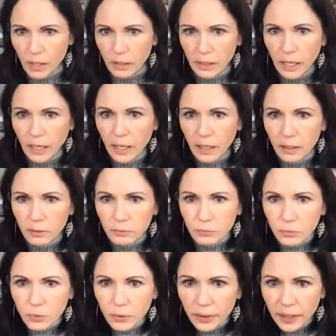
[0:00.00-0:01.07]

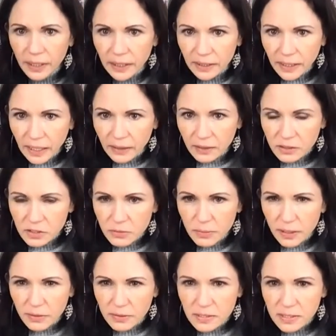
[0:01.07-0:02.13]
Roy and Gayla
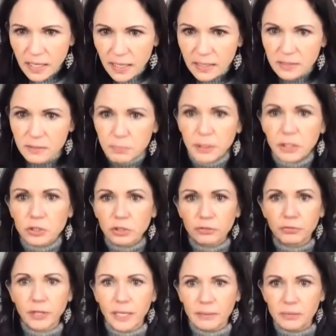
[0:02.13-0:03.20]
Smith says picture
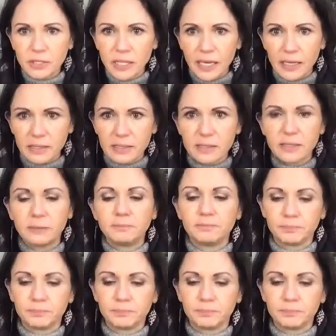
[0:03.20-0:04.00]
frames. Yes.